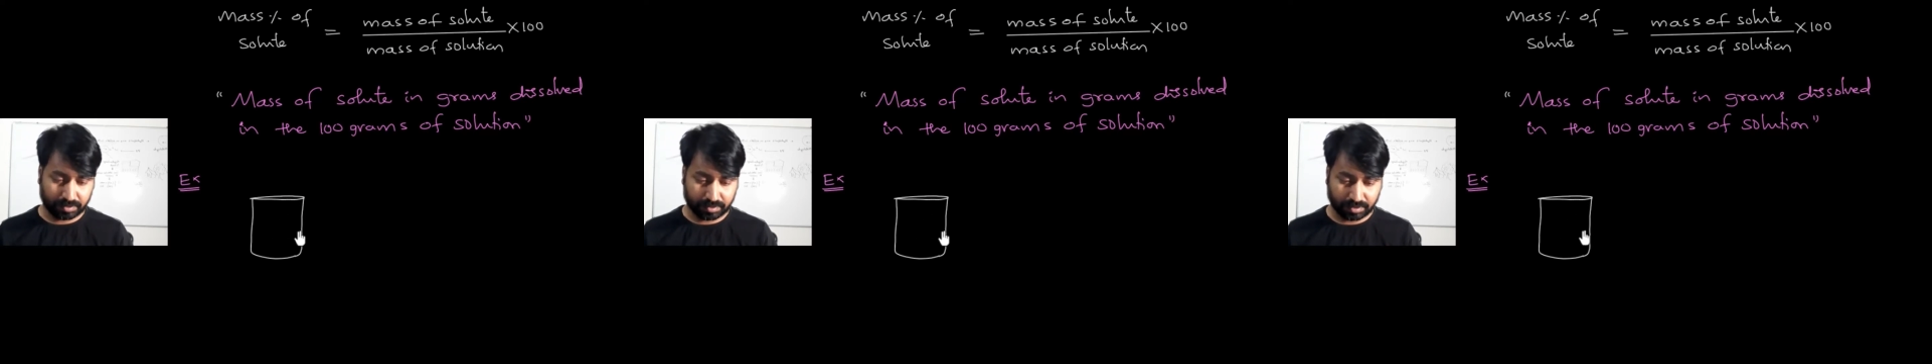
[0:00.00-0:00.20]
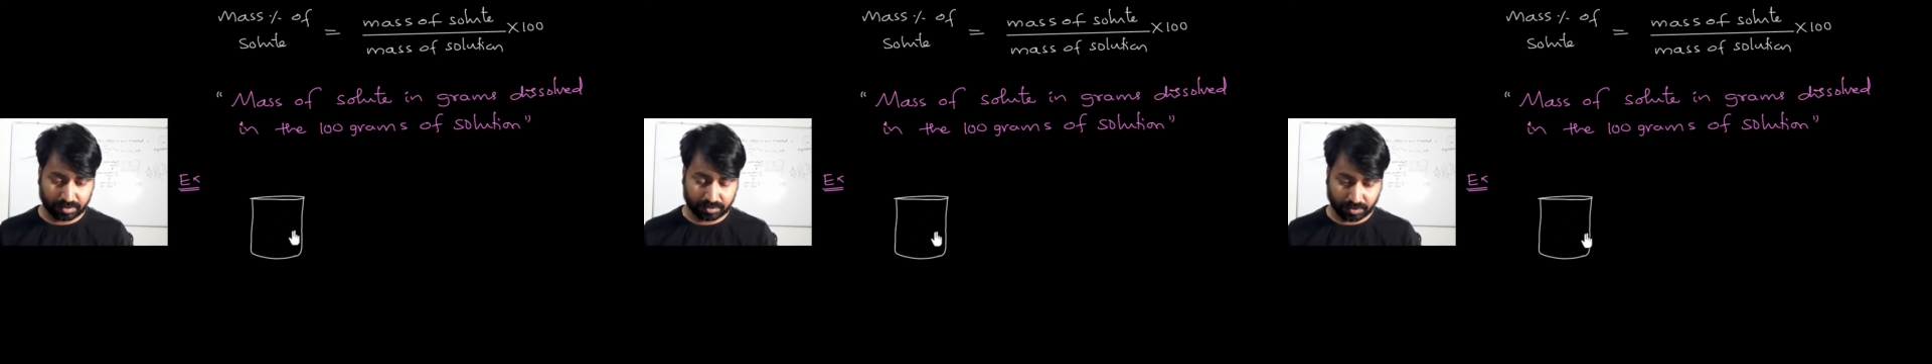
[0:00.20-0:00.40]

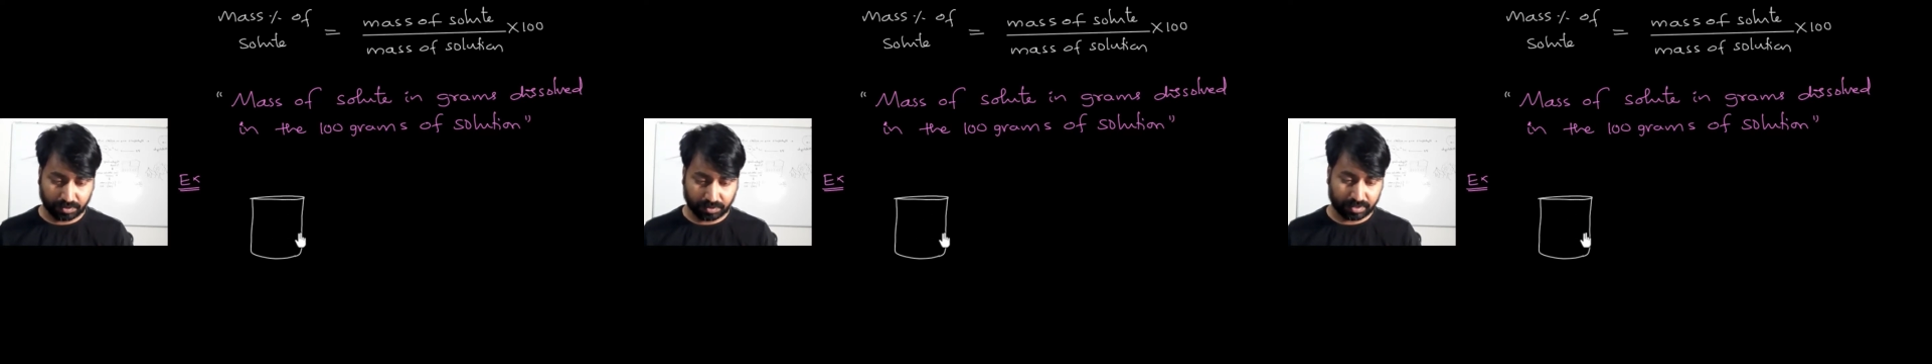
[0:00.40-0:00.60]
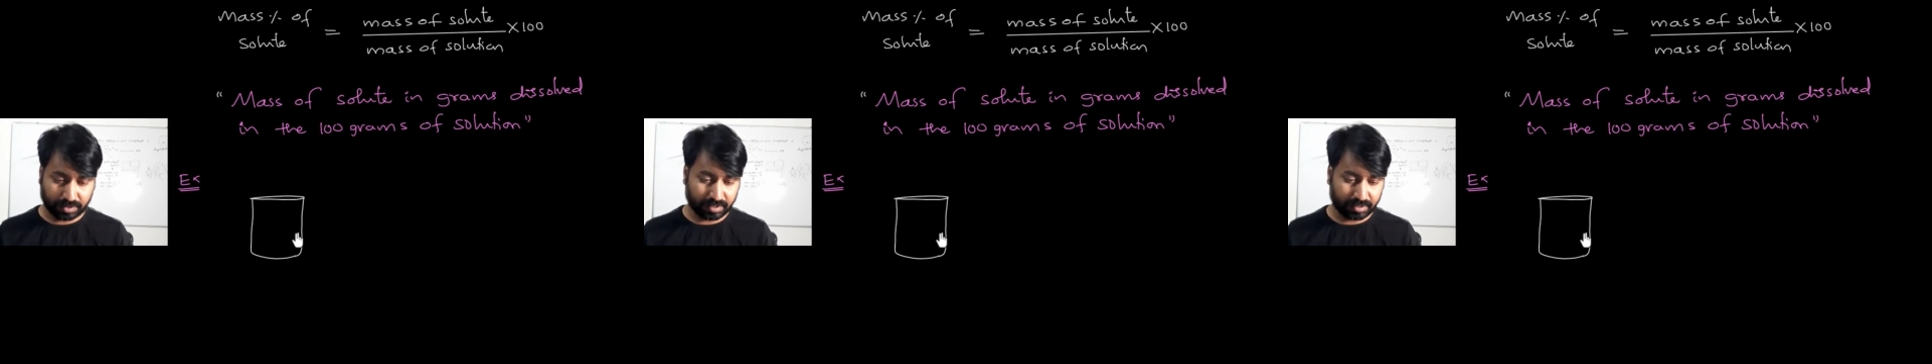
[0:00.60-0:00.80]
solute
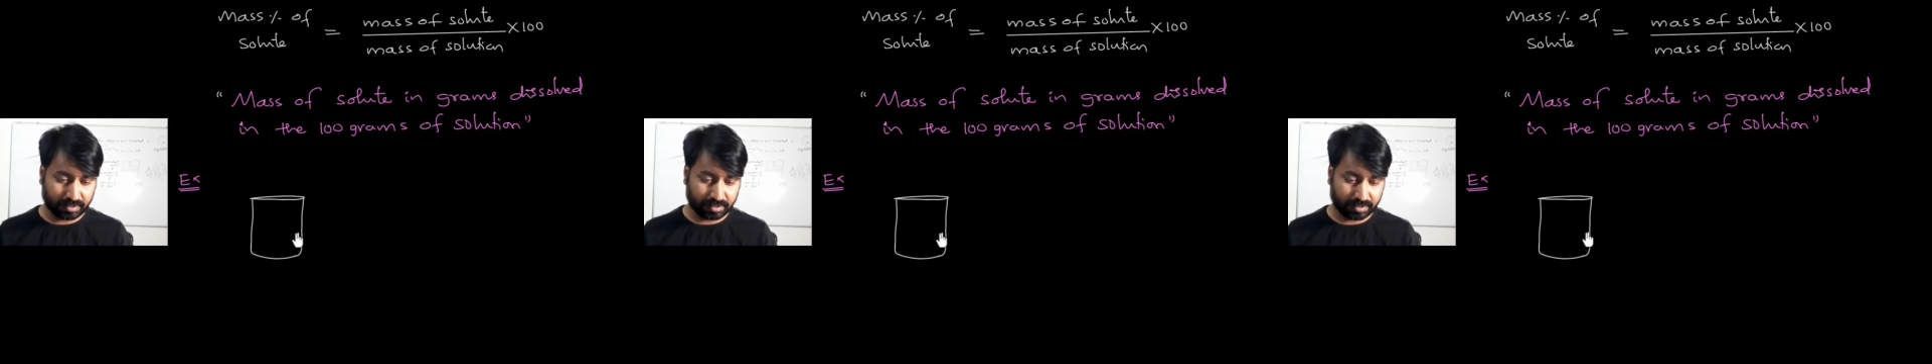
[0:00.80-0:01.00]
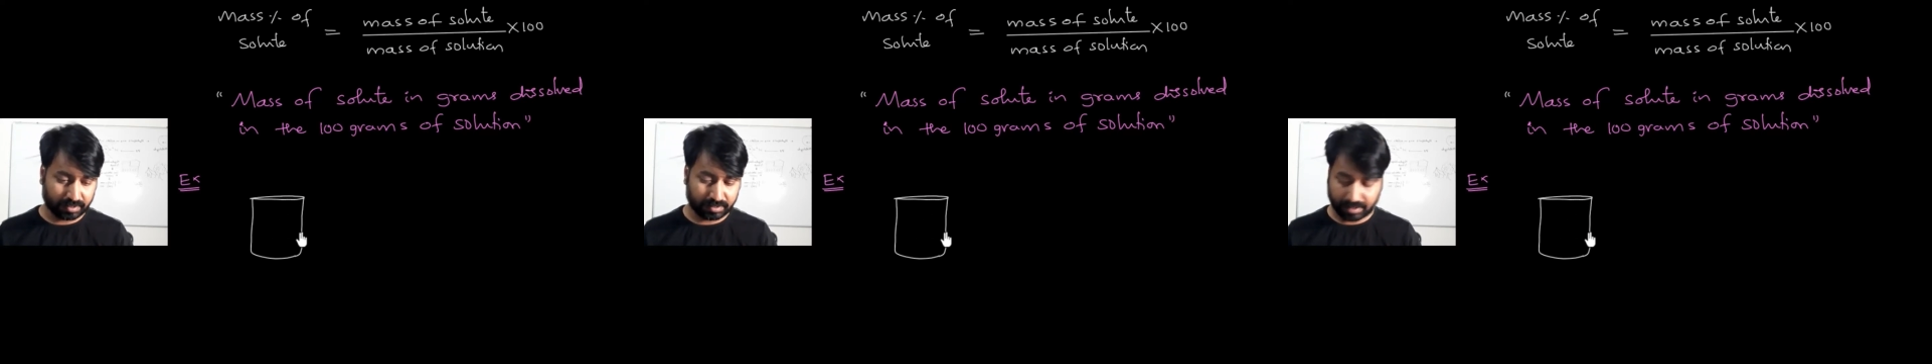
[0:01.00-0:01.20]
in this
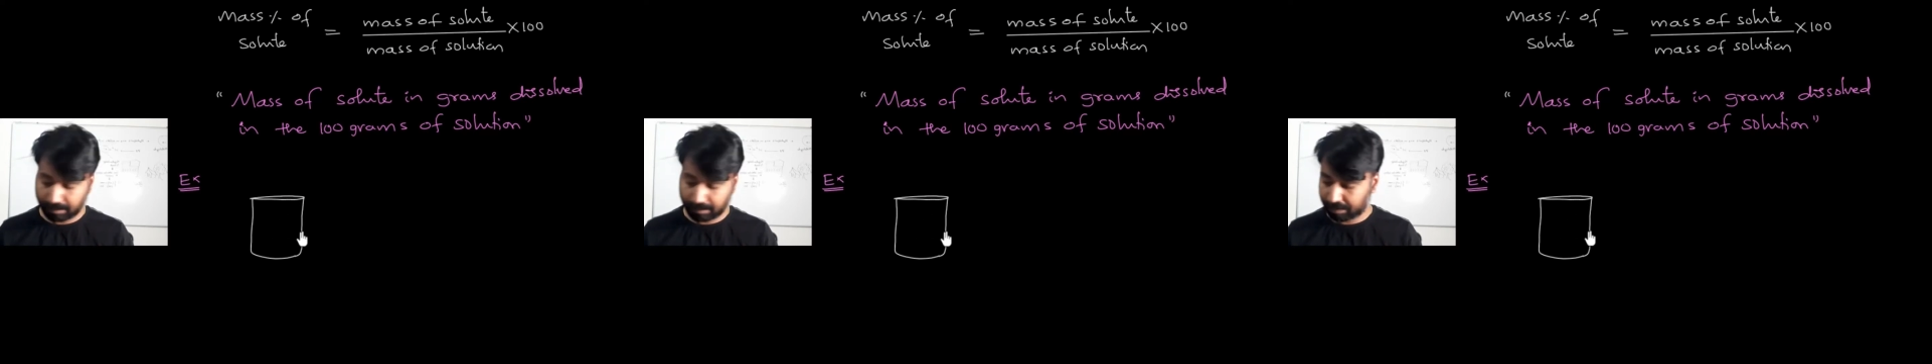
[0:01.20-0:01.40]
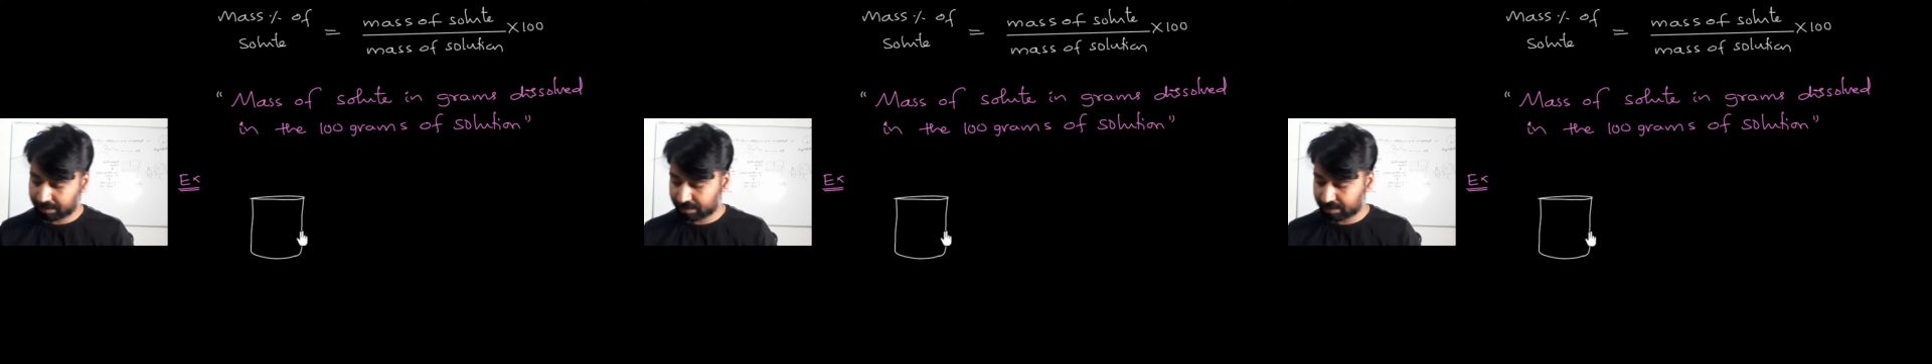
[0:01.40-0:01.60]
is
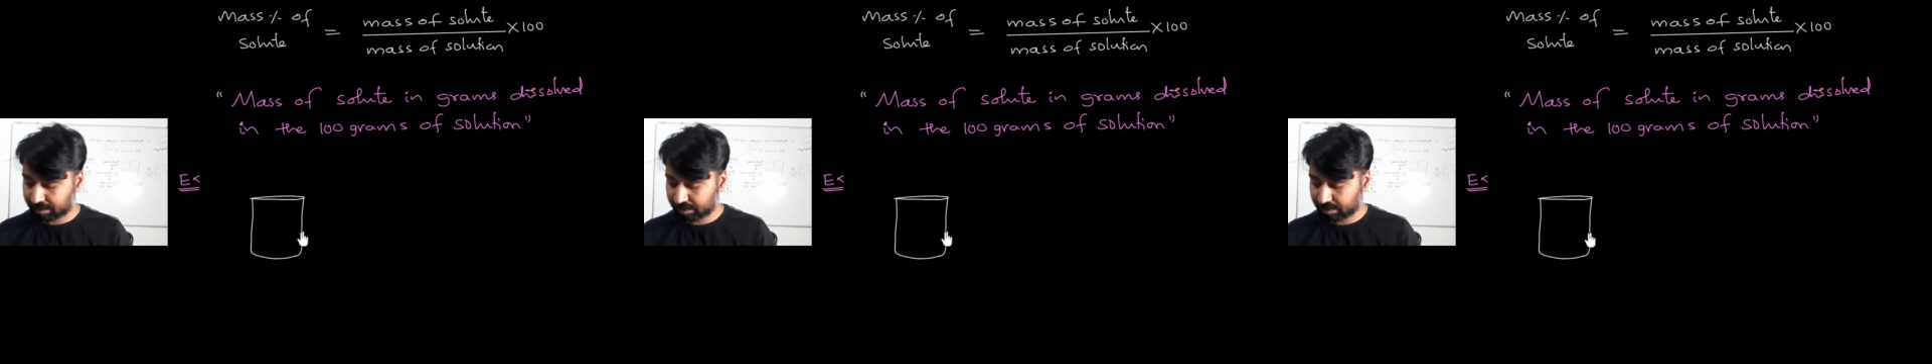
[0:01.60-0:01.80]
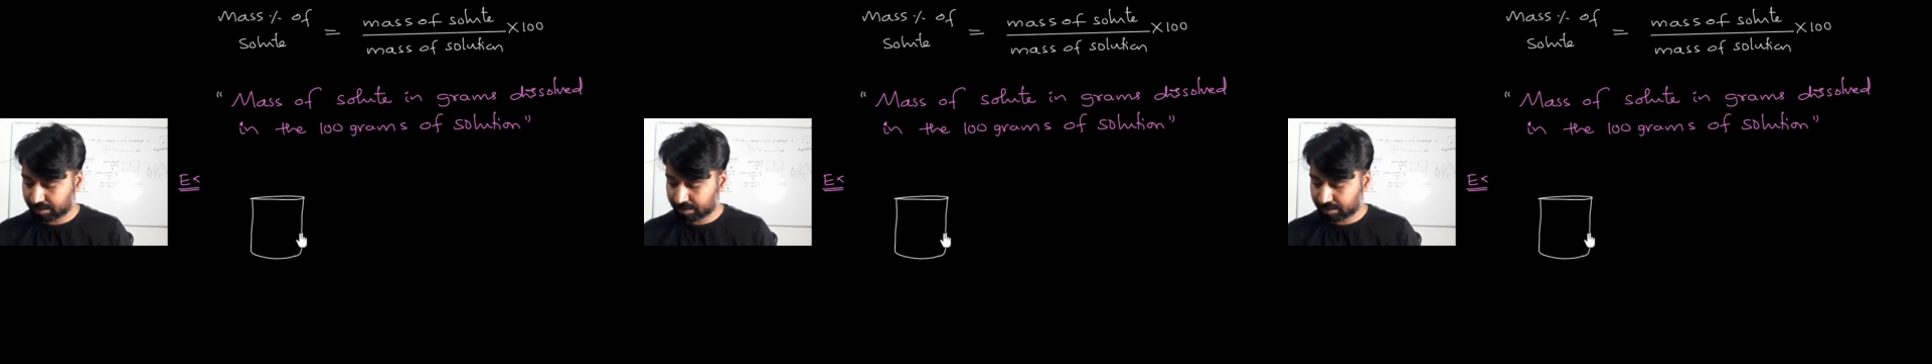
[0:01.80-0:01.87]
10%.